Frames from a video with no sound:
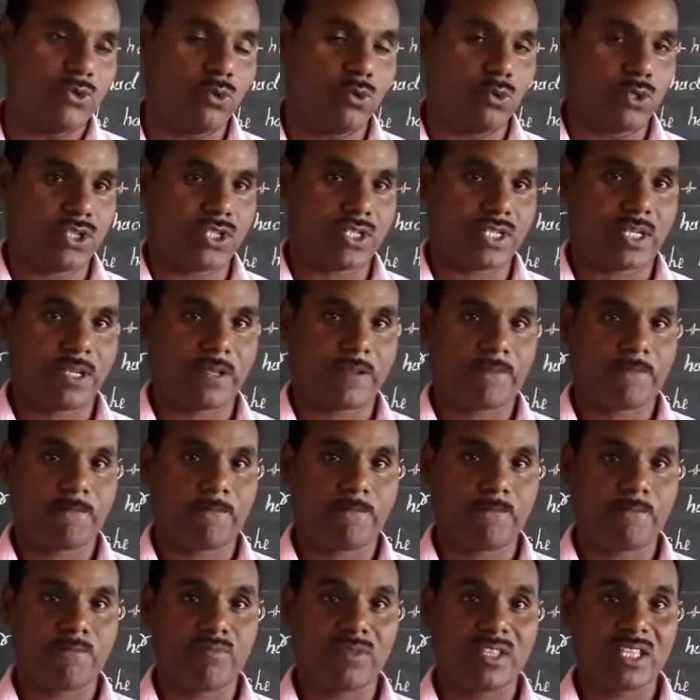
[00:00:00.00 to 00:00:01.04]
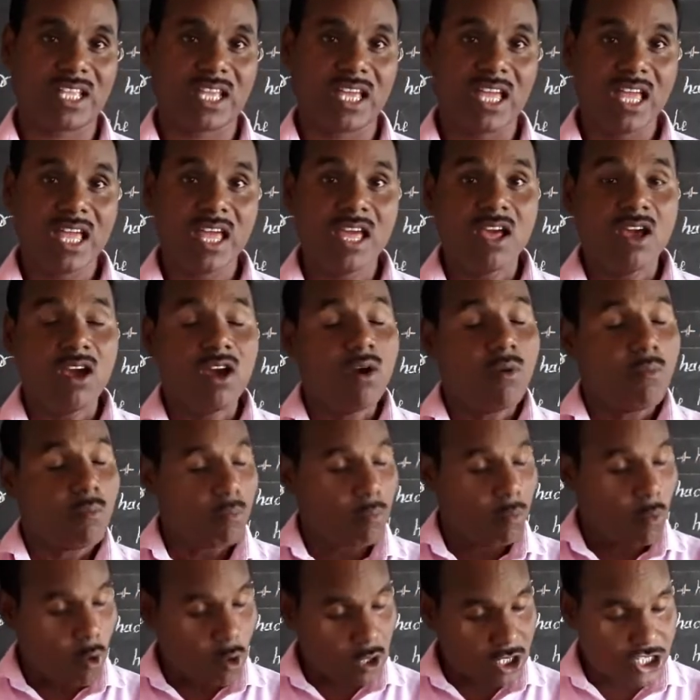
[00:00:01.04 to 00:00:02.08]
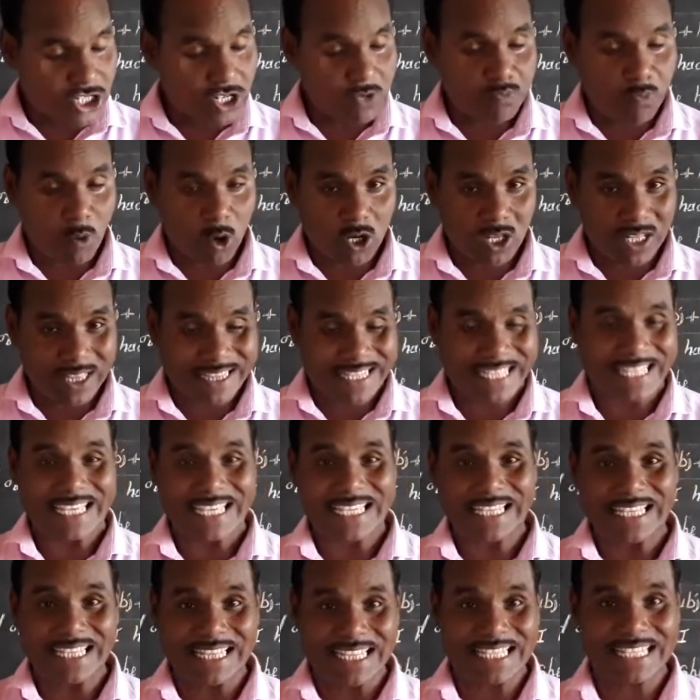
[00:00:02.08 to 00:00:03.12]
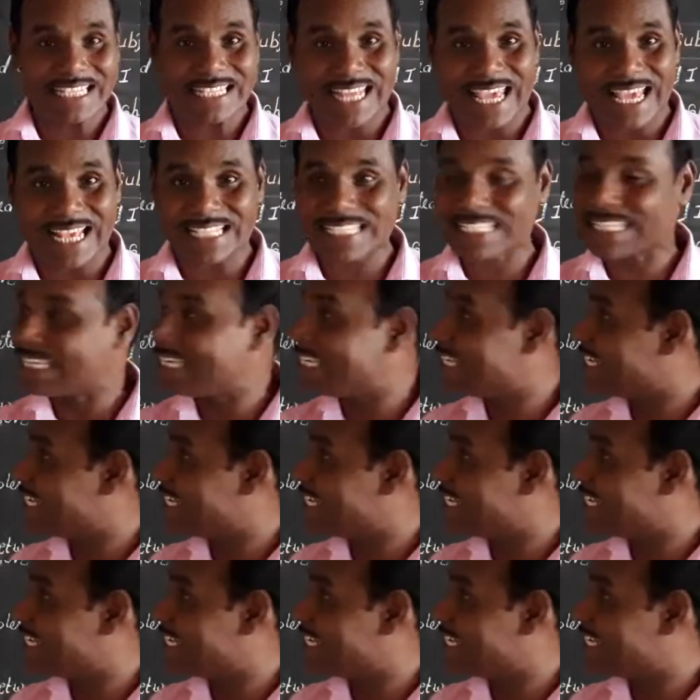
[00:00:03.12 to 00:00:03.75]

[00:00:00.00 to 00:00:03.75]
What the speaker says: used. Most important thing in this tense